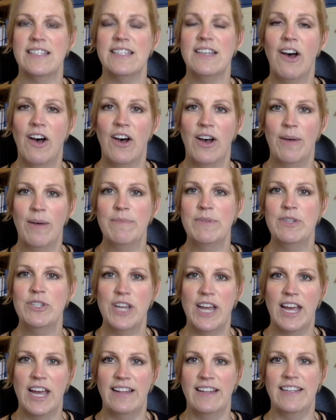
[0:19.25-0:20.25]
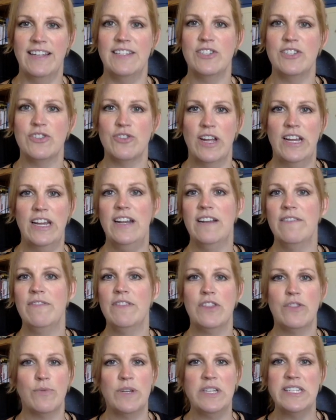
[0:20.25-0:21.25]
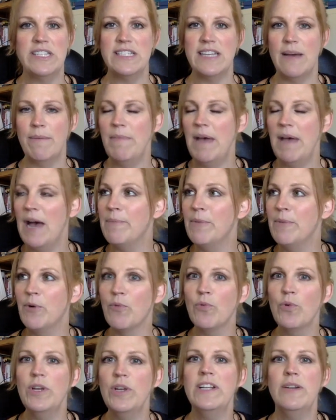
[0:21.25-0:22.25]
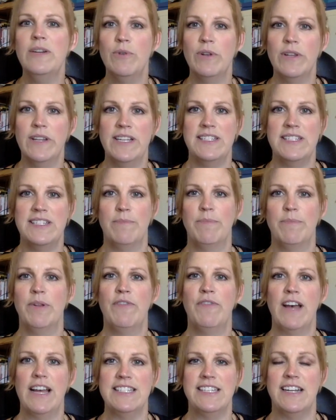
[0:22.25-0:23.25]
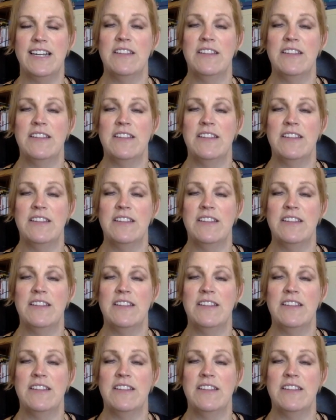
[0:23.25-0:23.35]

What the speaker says: Tom Challen's training of the three-step map, but really simplifies it.